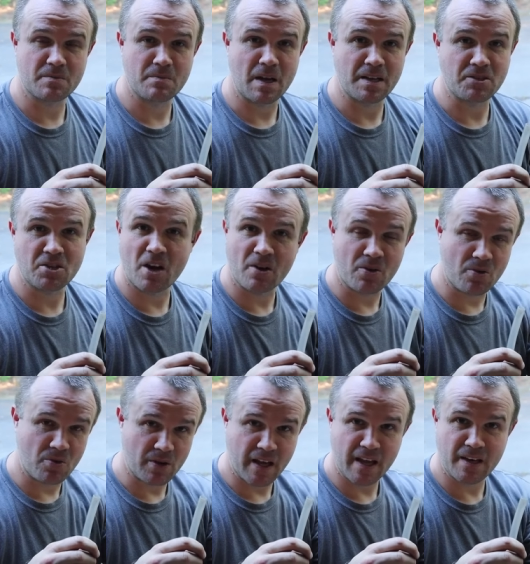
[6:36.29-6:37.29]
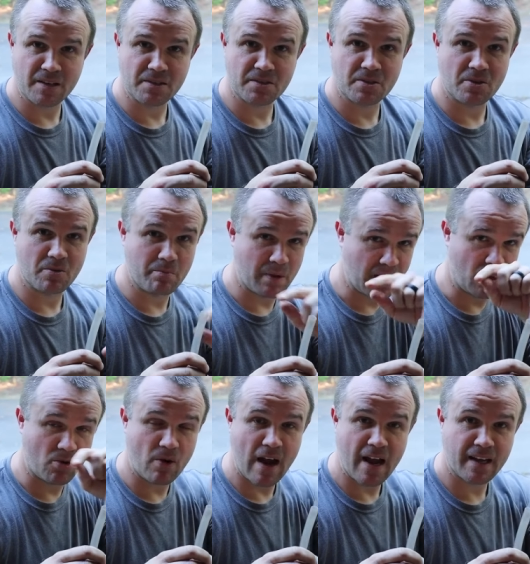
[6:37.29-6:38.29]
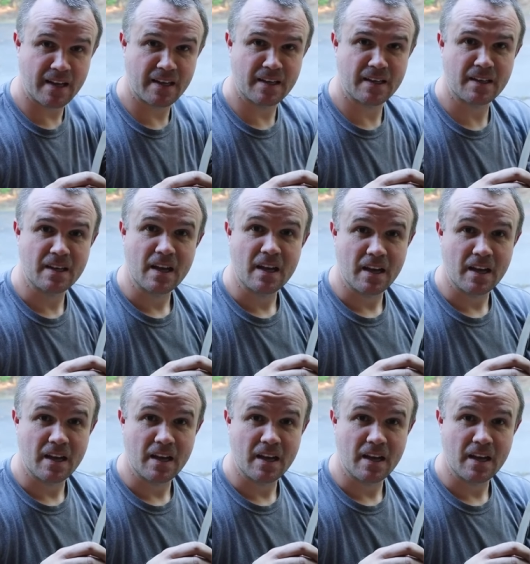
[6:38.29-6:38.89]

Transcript: My charcoal canister, big crack in it.